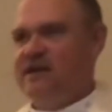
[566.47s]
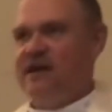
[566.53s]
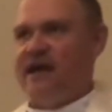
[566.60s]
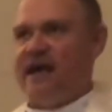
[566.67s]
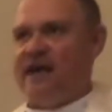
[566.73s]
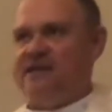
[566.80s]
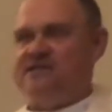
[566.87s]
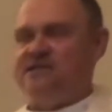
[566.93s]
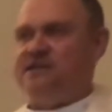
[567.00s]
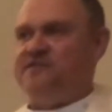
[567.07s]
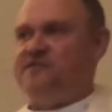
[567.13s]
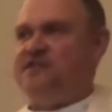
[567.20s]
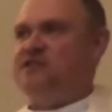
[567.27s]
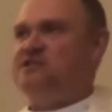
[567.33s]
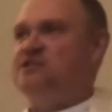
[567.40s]
as if
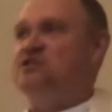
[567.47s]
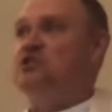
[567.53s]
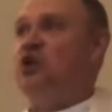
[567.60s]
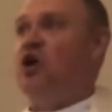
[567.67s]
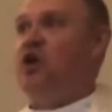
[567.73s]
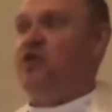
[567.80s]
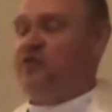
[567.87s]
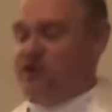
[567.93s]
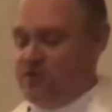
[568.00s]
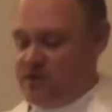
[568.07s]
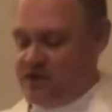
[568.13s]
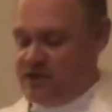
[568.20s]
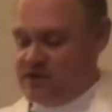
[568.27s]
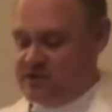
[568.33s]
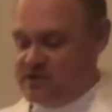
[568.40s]
this is all there
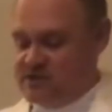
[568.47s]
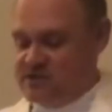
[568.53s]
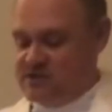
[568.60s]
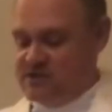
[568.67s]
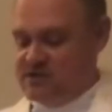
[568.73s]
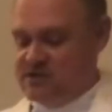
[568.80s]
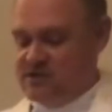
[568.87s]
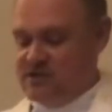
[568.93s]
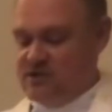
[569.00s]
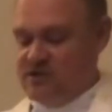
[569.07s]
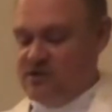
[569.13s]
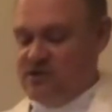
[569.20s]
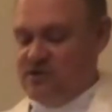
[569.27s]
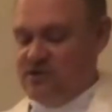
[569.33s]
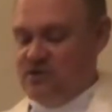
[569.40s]
is?
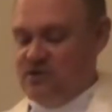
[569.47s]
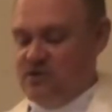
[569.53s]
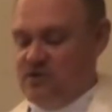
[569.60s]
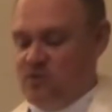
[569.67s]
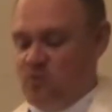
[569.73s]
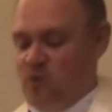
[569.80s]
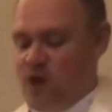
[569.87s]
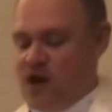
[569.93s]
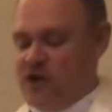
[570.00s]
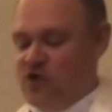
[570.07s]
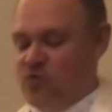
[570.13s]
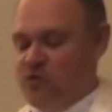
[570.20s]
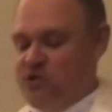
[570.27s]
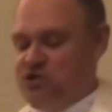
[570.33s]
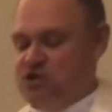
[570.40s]
Why don't
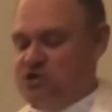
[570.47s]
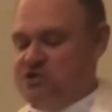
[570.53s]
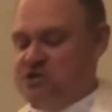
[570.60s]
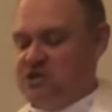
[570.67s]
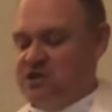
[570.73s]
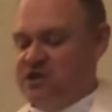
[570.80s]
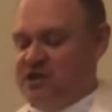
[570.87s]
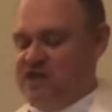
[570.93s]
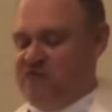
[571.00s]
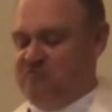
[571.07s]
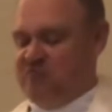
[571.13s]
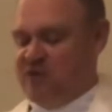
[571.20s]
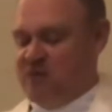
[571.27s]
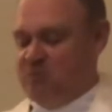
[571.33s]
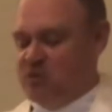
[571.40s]
we just leave
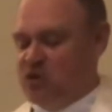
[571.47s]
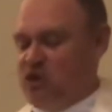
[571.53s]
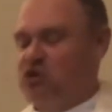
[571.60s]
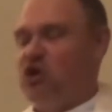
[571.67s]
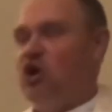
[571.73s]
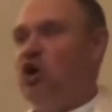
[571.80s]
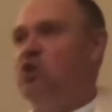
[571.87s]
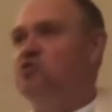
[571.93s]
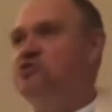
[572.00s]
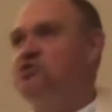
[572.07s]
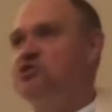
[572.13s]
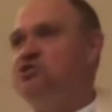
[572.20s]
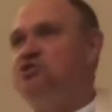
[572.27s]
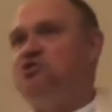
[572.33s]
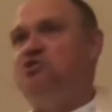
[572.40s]
people alone
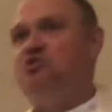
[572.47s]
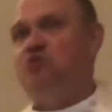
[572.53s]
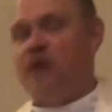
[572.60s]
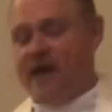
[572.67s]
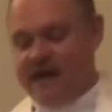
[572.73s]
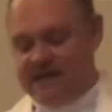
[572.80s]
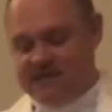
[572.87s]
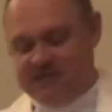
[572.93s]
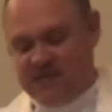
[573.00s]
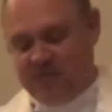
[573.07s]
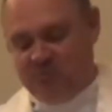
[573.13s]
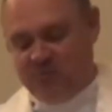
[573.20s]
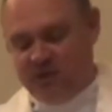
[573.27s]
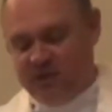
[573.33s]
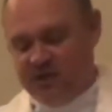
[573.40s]
to do as they
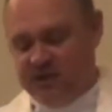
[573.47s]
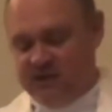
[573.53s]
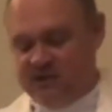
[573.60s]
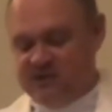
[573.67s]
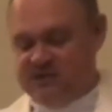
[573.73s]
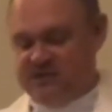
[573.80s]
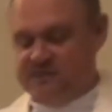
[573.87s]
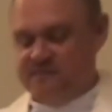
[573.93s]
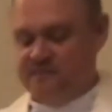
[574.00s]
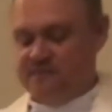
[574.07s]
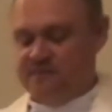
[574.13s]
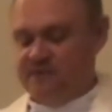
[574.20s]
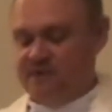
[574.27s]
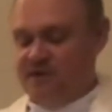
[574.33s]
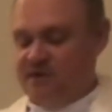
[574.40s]
please?
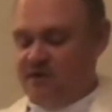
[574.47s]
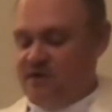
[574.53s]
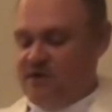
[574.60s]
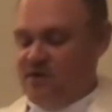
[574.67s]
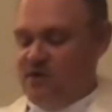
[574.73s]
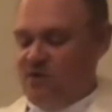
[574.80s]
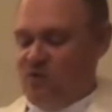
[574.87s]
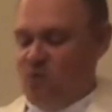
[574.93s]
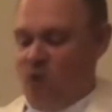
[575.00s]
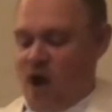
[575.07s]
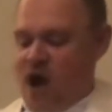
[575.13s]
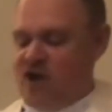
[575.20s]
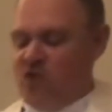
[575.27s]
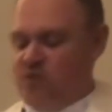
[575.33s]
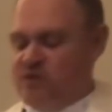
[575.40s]

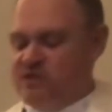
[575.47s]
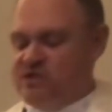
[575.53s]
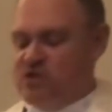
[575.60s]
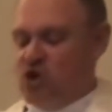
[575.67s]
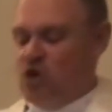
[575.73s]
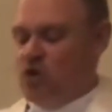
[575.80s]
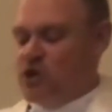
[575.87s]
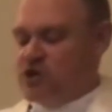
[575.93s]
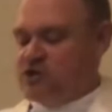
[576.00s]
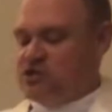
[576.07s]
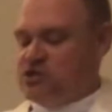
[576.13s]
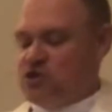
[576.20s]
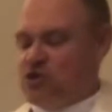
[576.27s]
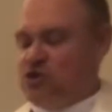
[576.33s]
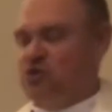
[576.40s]
Why are we so
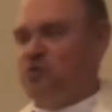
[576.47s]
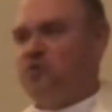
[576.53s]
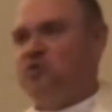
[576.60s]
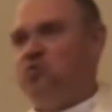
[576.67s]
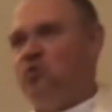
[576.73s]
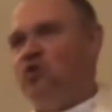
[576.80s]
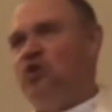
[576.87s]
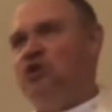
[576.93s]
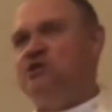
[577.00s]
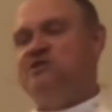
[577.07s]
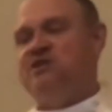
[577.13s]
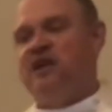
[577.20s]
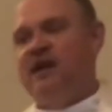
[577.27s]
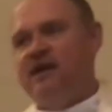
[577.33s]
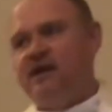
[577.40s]
concerned with words
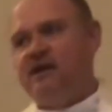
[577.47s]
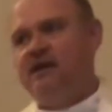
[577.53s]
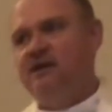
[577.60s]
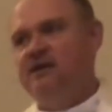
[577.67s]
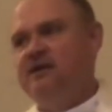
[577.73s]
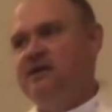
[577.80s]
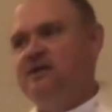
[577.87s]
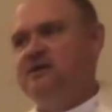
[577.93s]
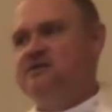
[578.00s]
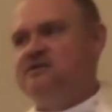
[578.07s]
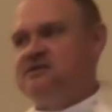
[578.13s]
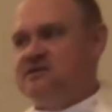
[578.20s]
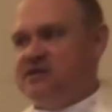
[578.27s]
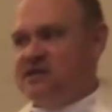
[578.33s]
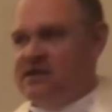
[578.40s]
like
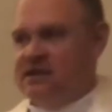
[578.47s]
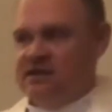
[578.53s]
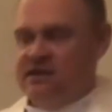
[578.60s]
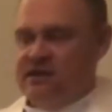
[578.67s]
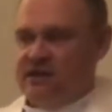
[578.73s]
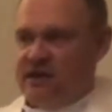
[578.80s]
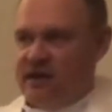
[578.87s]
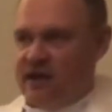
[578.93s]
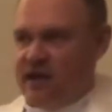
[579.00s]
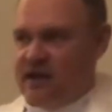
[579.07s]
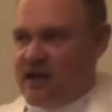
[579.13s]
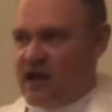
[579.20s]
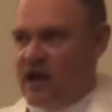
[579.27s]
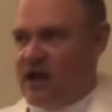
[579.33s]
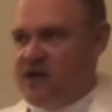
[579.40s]
sin and
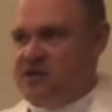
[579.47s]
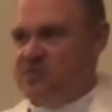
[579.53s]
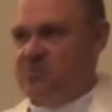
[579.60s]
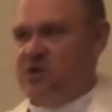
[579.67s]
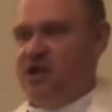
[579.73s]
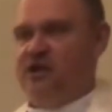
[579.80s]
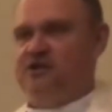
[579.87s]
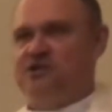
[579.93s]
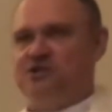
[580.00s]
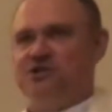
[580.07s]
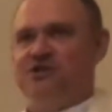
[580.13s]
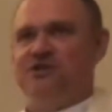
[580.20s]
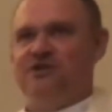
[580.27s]
condemnation